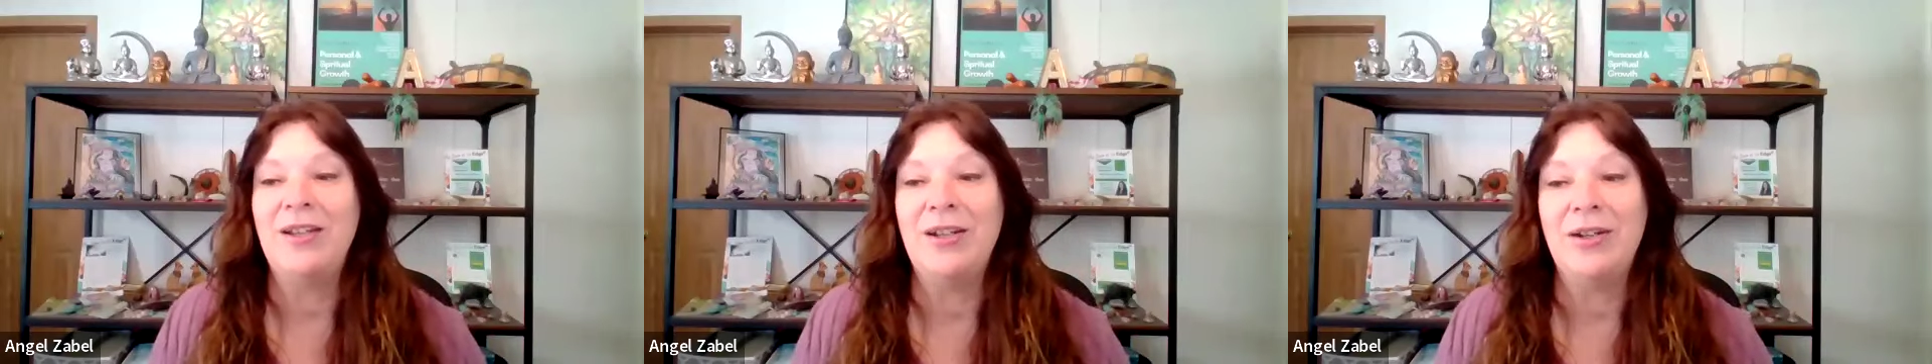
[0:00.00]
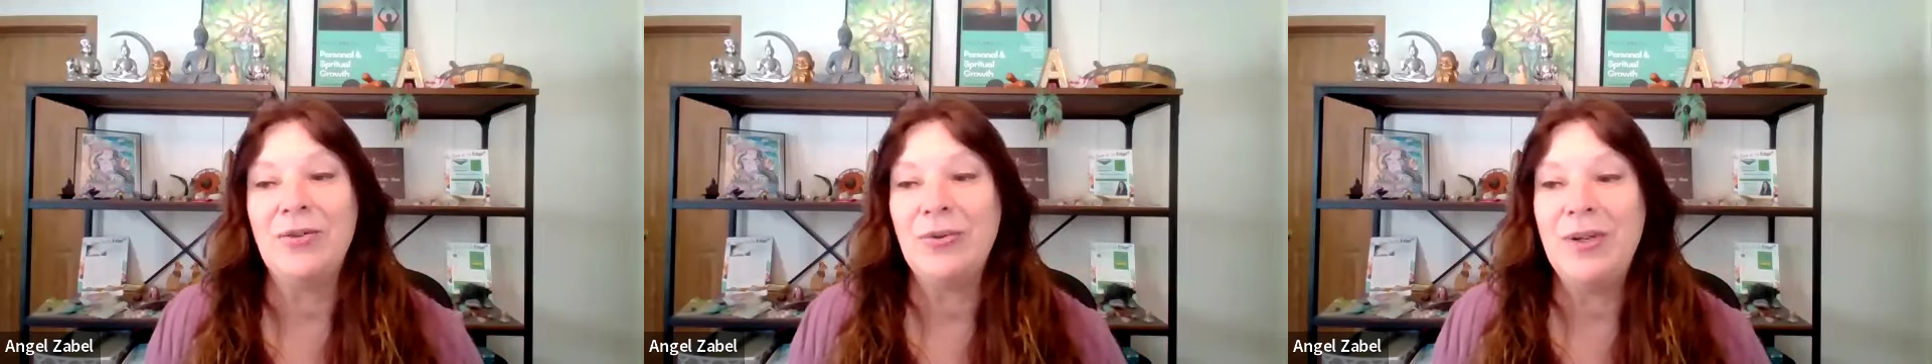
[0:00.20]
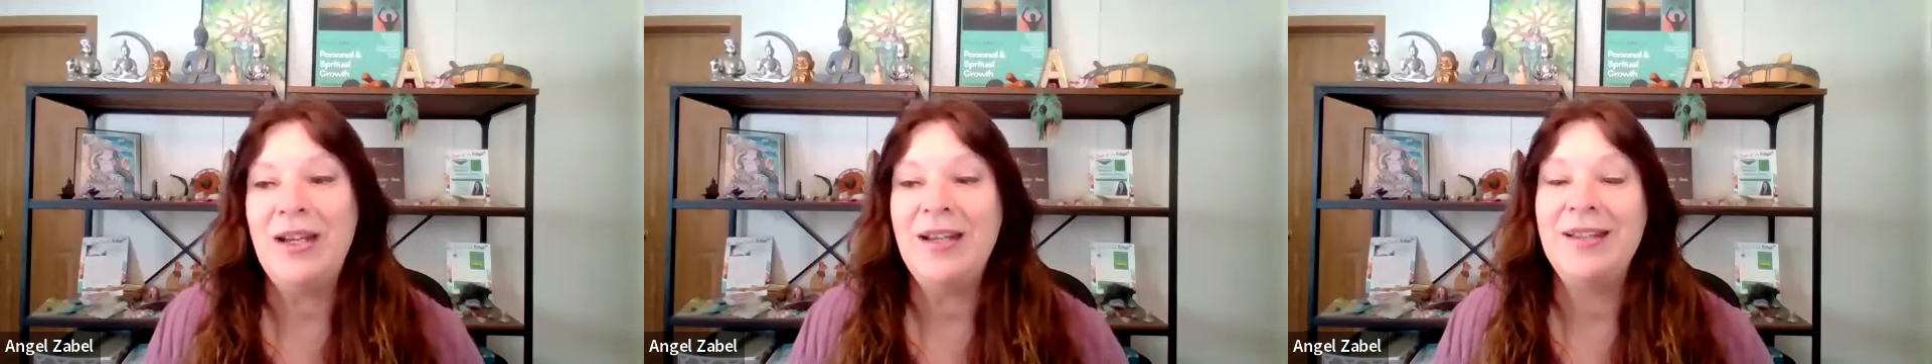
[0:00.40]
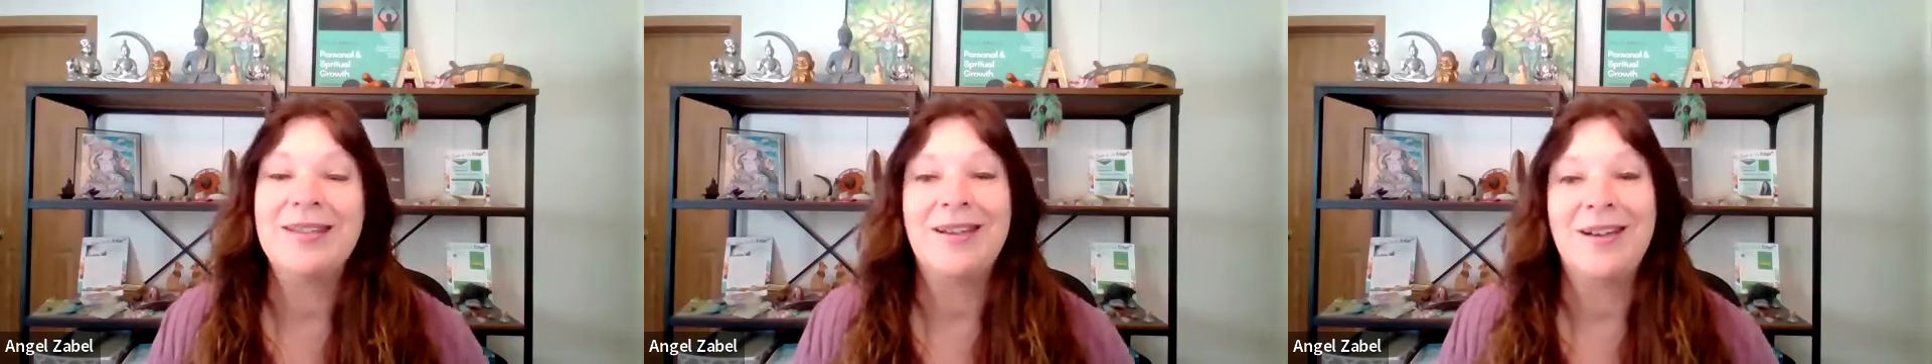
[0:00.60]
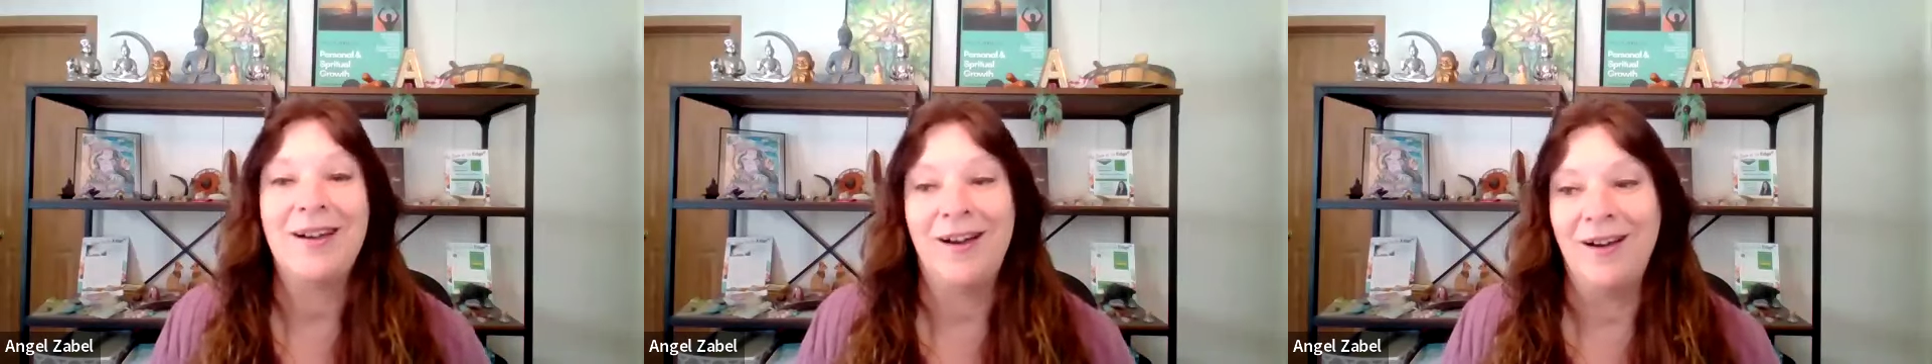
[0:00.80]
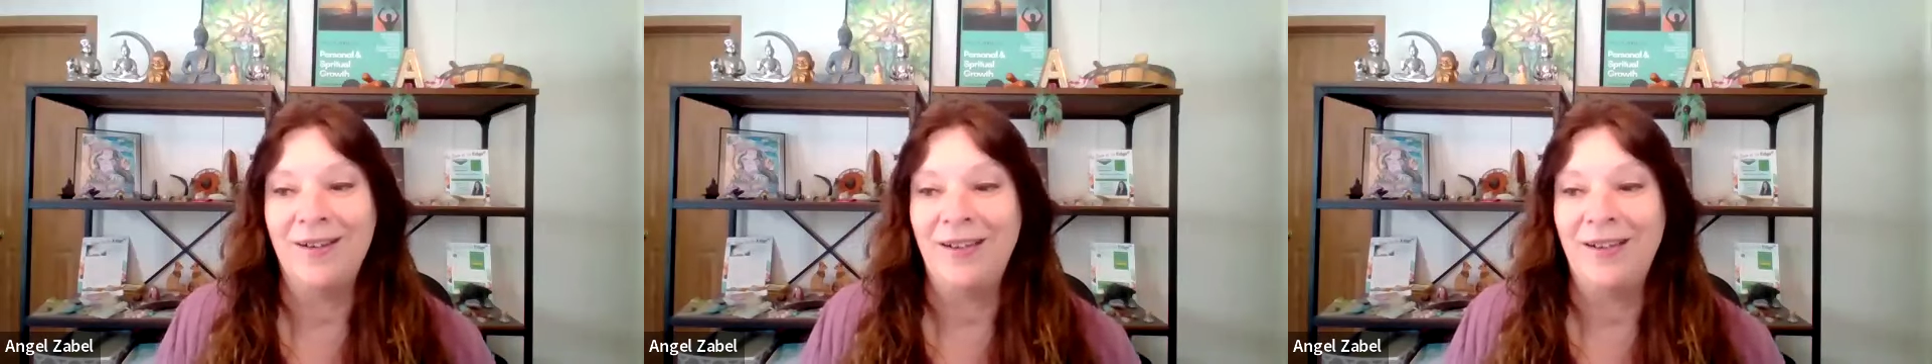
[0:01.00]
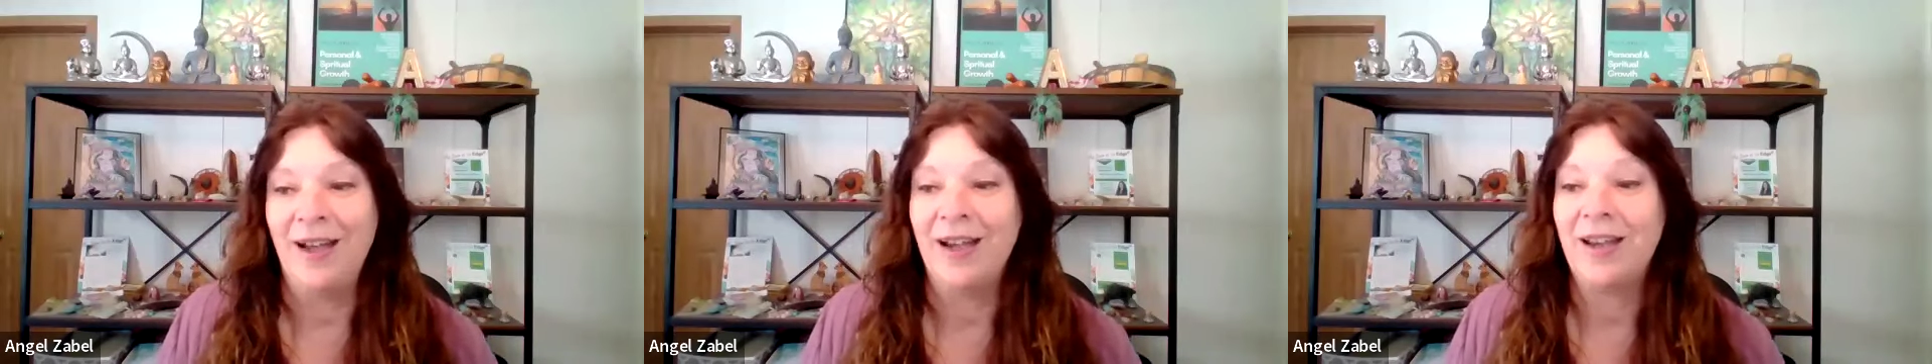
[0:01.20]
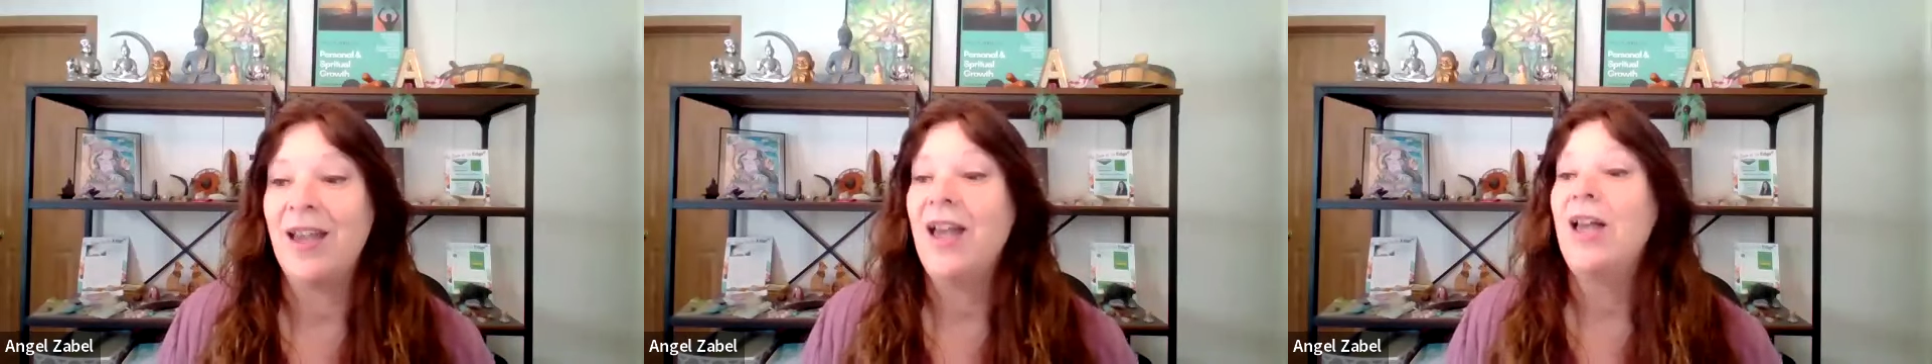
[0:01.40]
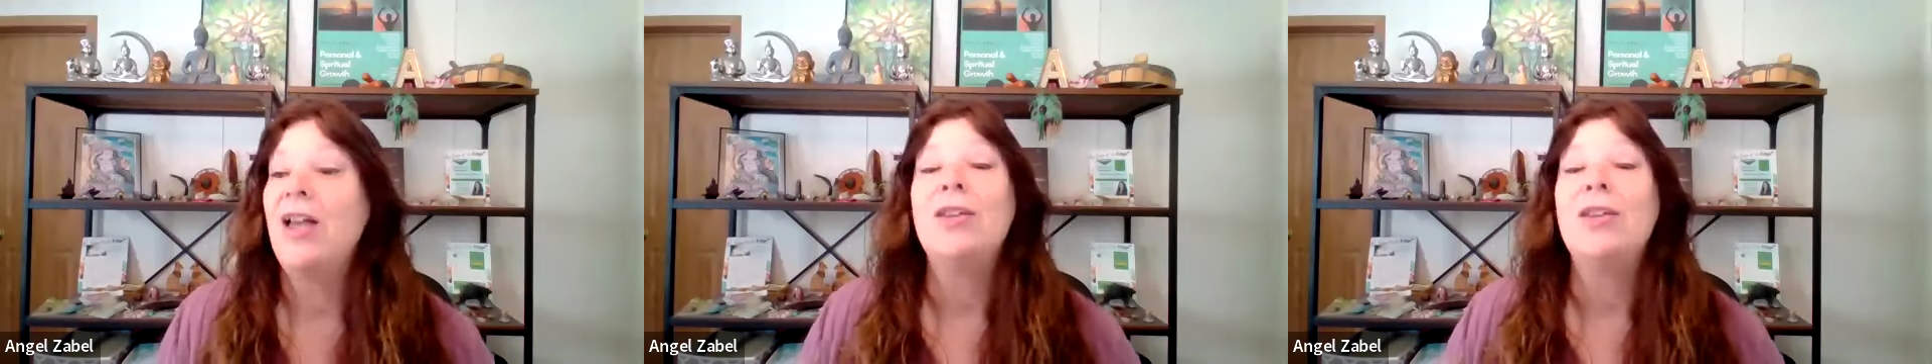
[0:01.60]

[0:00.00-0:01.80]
Decrees Card Deck.